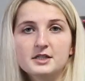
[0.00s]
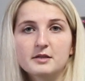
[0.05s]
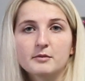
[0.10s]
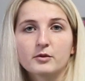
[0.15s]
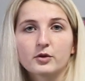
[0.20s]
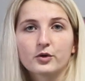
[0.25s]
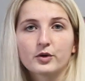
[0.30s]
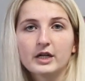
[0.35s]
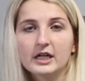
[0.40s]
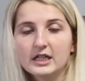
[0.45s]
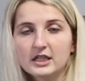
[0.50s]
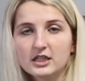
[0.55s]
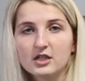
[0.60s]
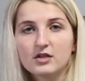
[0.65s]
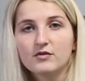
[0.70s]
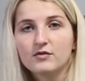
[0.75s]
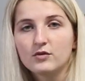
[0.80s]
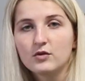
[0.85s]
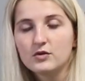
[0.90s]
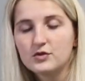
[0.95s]
some great
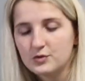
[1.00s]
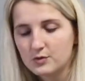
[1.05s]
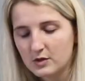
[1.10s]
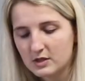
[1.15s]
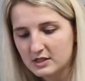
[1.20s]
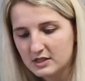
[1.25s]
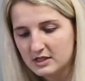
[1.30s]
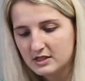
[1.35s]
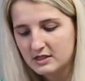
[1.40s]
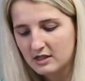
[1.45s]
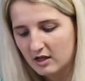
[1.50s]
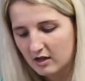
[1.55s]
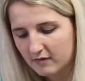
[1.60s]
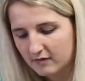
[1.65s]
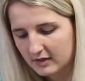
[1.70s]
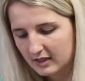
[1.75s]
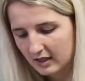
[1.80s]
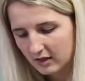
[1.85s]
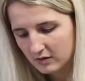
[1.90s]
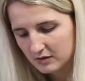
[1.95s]
food sources
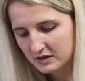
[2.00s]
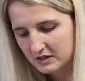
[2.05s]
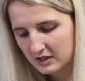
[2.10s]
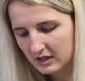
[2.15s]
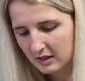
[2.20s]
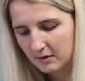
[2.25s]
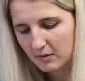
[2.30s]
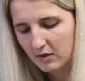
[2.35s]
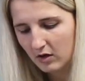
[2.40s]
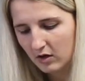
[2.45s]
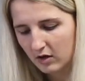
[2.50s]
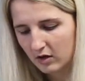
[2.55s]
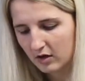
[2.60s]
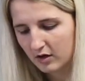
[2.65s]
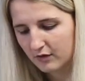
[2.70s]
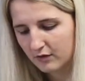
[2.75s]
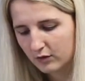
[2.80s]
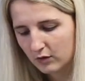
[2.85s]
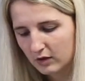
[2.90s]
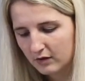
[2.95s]
of calcium
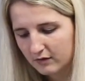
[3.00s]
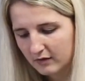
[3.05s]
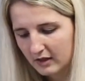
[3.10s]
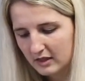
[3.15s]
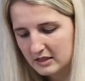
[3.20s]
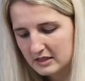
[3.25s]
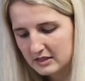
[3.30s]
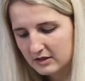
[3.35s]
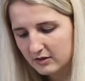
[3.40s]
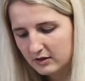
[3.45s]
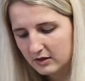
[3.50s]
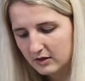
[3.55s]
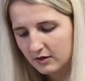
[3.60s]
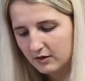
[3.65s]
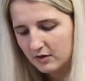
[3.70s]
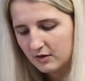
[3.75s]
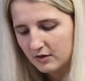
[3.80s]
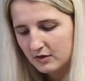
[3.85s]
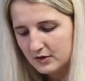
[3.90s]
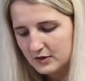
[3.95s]
are fortified
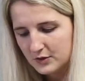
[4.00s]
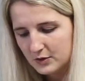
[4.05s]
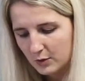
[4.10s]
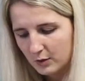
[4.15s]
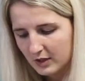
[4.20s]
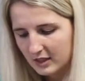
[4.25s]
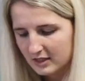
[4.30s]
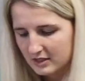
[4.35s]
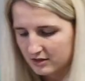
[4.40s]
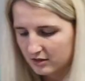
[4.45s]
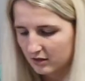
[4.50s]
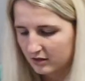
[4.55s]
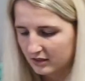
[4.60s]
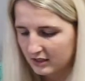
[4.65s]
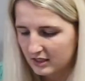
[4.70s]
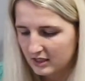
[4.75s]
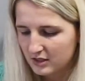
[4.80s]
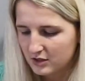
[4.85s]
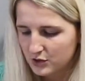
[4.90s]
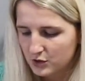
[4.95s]
cereal, soy,
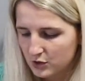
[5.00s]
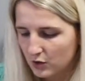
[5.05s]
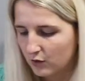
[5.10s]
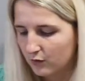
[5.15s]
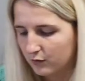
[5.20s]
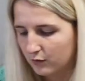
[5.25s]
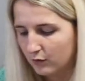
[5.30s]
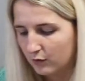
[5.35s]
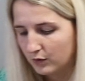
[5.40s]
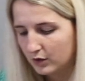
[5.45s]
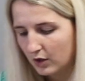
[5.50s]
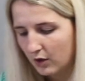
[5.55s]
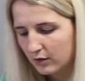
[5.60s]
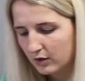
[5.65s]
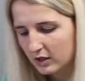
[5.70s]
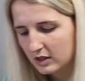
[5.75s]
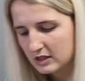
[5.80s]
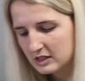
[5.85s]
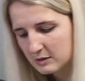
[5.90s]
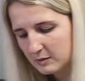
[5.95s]
sardines, tofu,
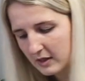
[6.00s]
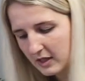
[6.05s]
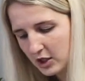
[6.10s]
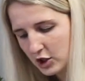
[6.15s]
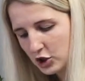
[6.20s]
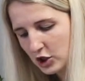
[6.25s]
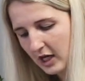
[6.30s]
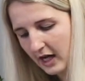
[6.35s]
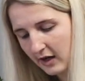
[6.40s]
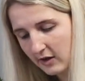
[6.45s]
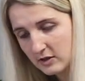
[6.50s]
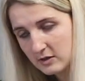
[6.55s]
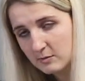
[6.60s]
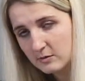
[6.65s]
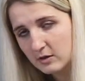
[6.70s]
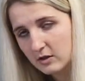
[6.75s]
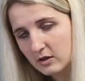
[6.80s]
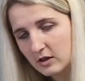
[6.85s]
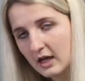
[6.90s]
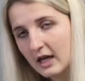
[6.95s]
yogurt, spinach, cow's
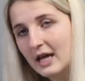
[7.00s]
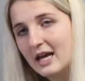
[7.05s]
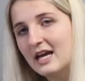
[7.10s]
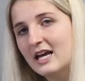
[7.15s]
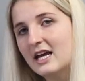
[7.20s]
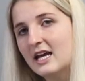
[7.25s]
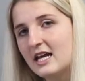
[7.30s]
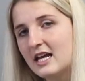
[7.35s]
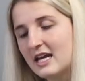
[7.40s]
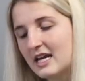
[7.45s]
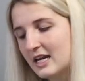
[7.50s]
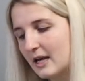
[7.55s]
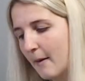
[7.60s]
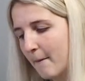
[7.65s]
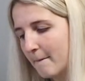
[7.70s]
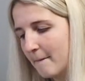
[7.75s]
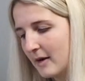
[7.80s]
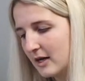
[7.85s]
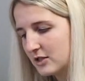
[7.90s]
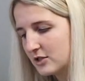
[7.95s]
milk, and
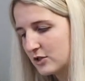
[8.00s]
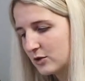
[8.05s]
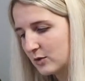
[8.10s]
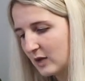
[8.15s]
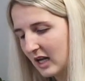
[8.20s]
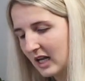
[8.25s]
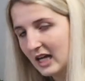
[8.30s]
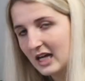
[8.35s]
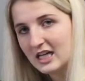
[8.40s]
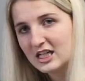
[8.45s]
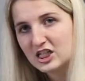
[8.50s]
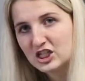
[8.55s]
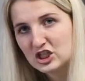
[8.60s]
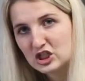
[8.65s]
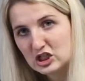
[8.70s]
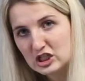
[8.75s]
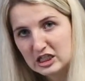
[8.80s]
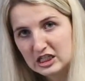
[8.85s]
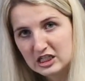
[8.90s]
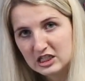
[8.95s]
mozzarella
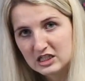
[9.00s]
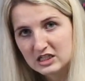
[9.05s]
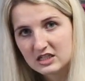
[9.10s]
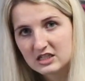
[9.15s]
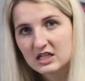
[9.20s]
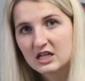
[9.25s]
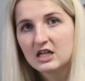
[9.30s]
cheese.